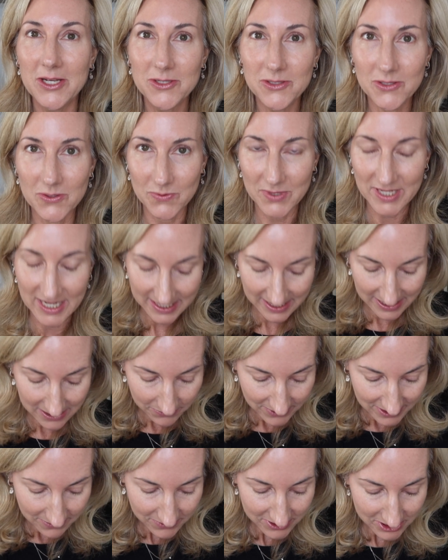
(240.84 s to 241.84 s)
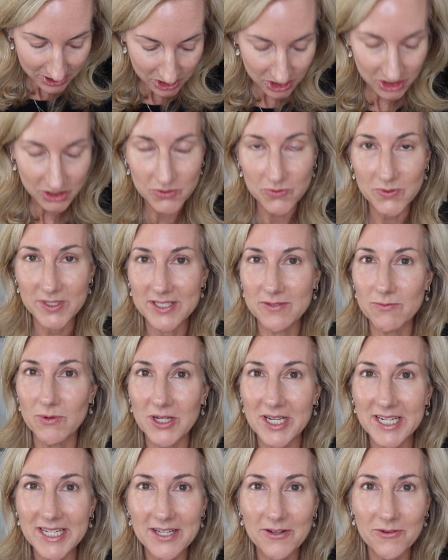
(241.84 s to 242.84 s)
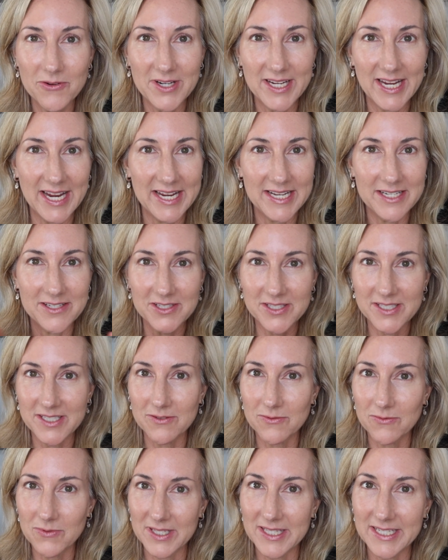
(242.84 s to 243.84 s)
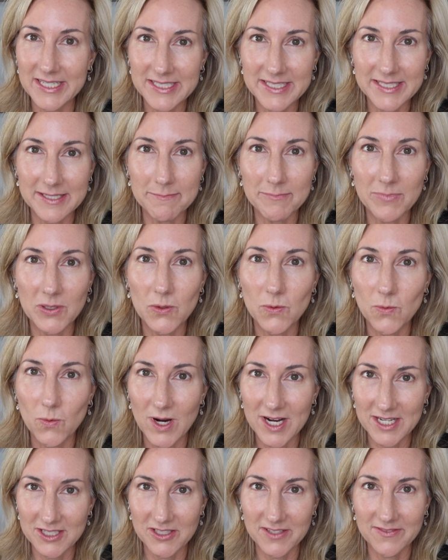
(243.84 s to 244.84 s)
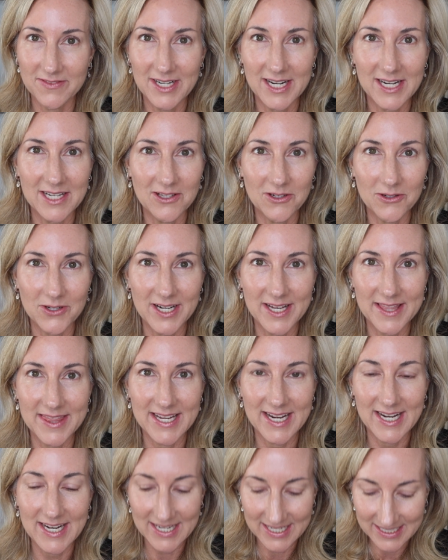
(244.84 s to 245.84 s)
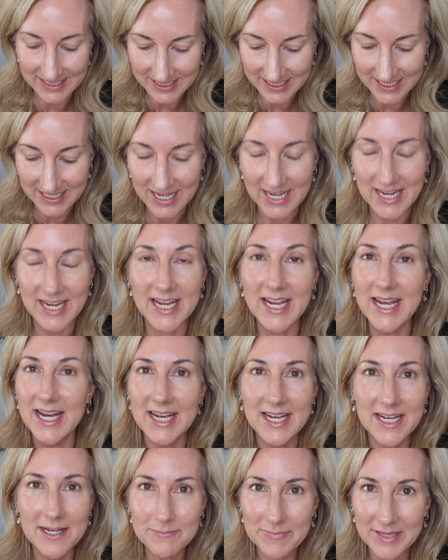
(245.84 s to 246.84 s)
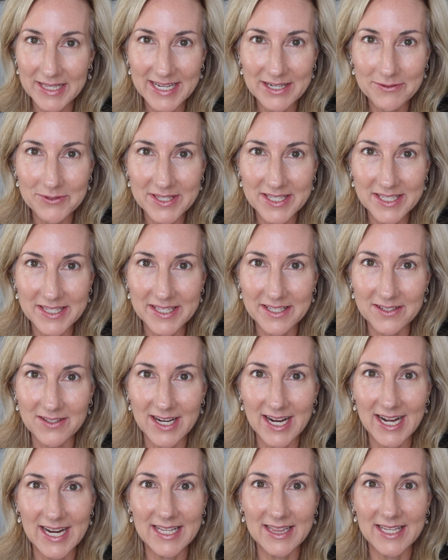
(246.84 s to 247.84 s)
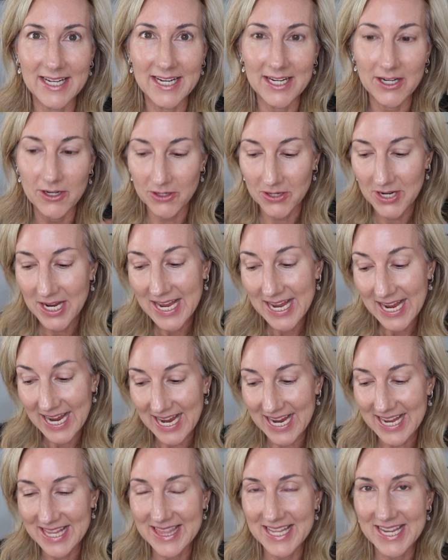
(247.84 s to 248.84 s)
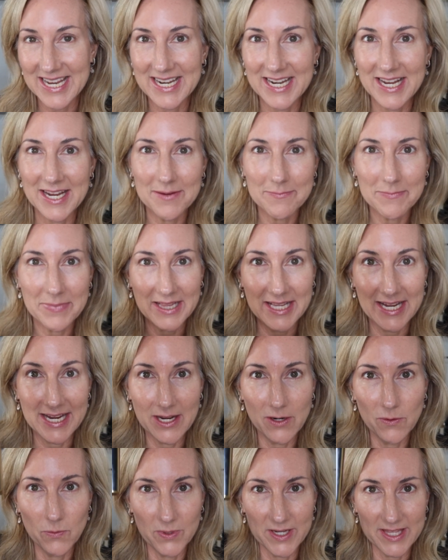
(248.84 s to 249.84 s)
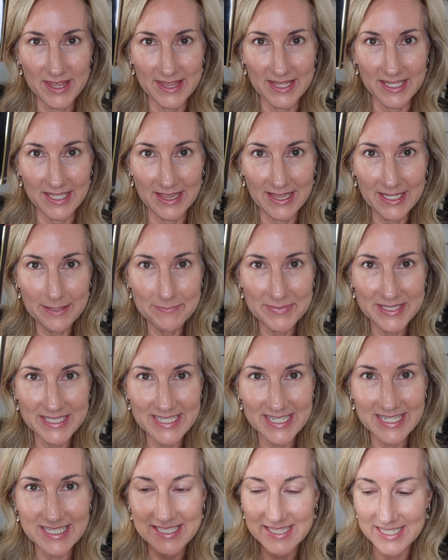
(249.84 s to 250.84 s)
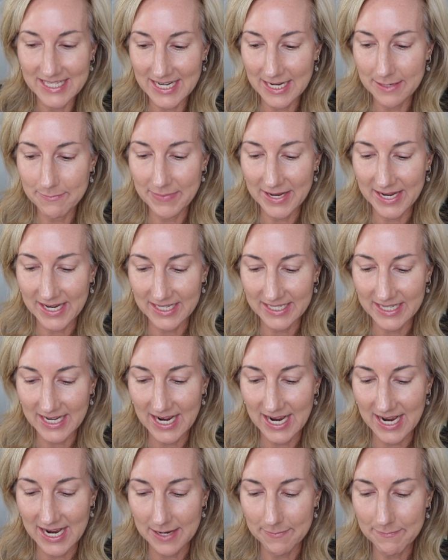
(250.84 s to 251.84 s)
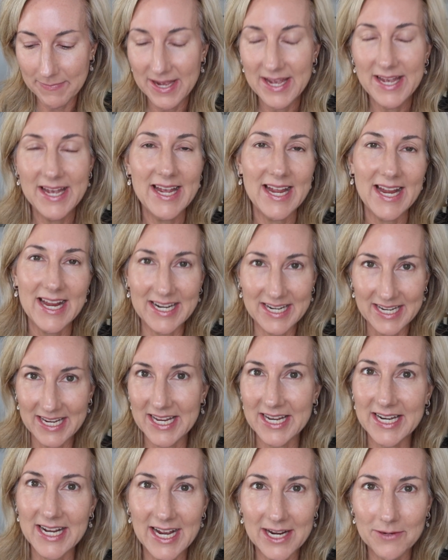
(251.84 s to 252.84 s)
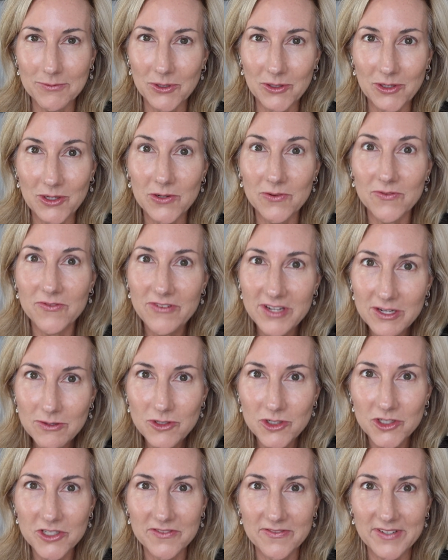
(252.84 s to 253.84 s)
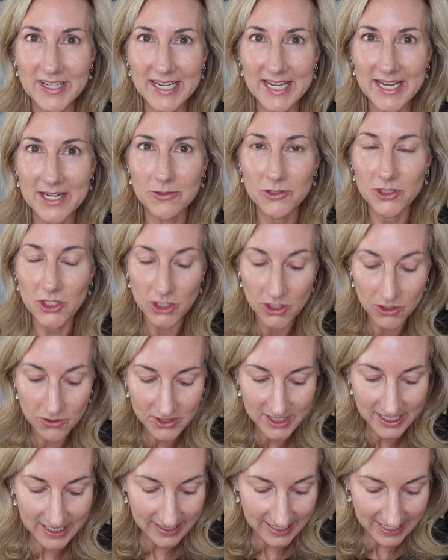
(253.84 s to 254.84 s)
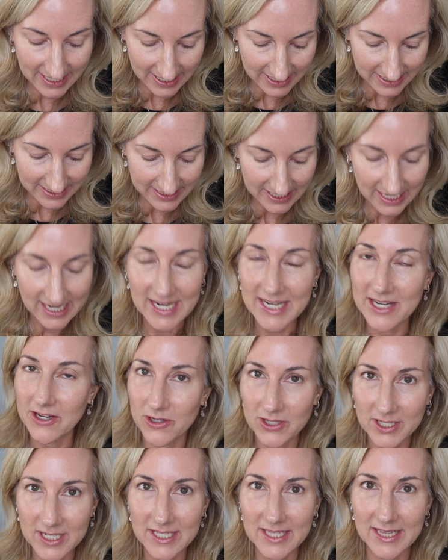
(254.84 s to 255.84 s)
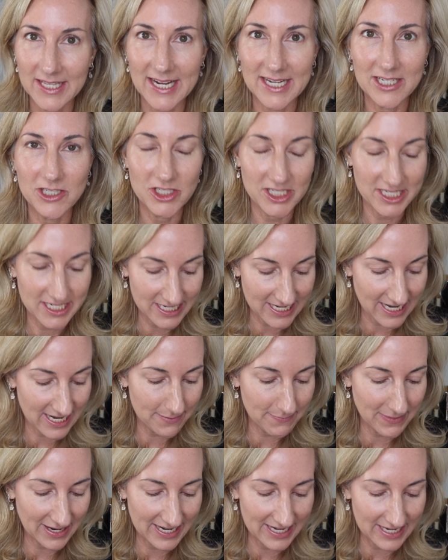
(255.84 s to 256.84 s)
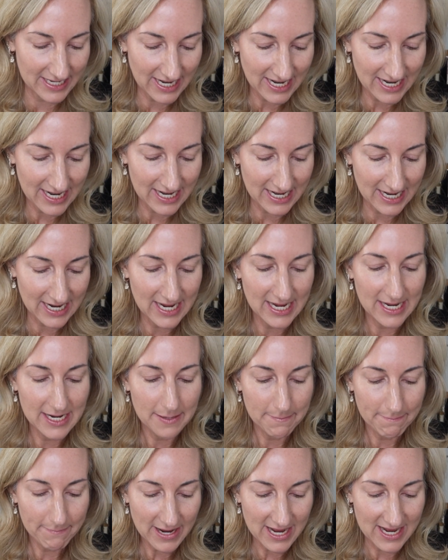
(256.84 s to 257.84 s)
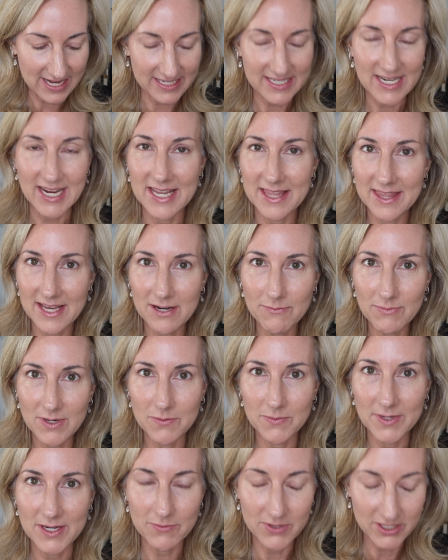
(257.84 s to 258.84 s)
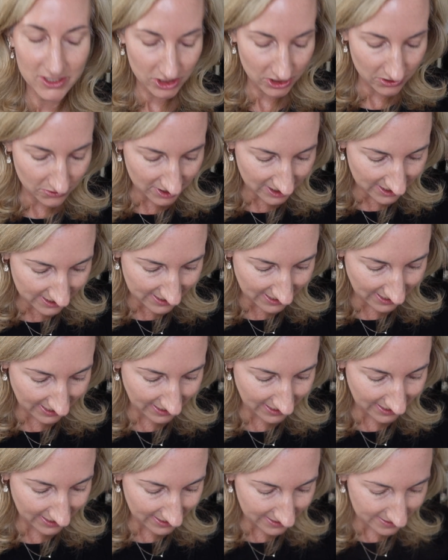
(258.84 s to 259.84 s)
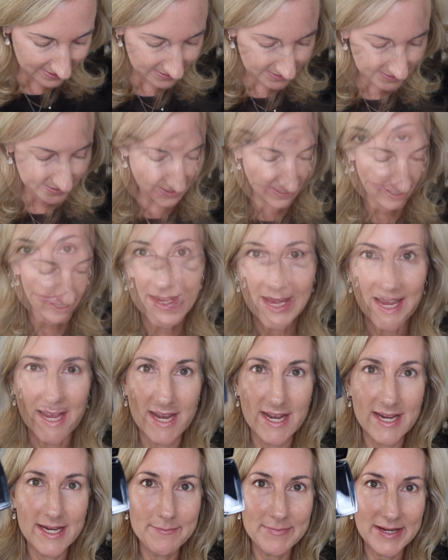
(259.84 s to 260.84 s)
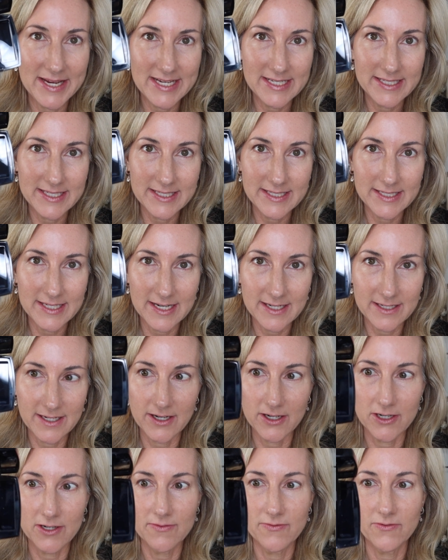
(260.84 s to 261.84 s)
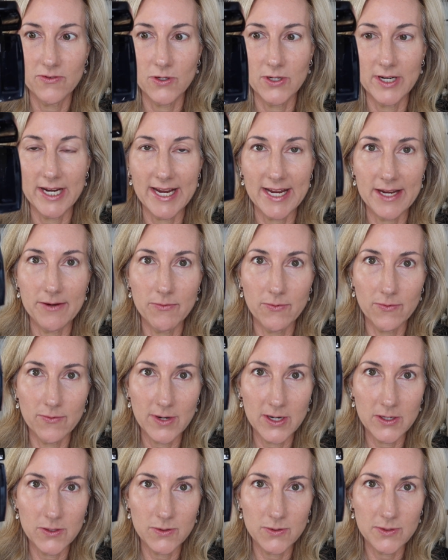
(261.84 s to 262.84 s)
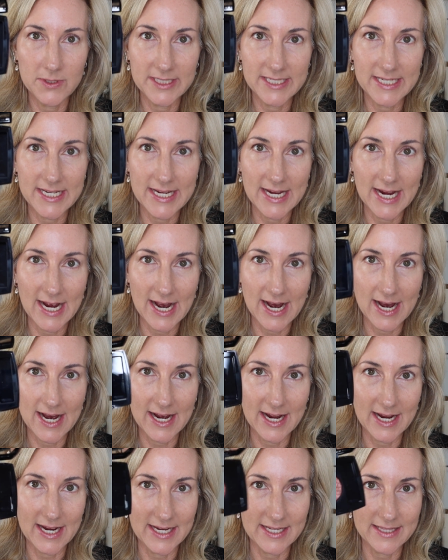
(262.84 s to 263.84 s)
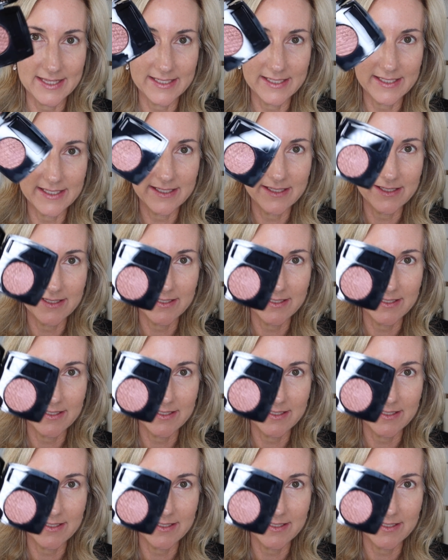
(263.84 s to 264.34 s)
So what I thought we would do is we're going to create just a really simple wash of color on the eyes today, play with a little eyeliner, and then play with the lipsticks that I picked up. And again, I will do future videos using the entire collection day by day, but I thought what we would do today is, I'm a sucker for a rosy eye. This is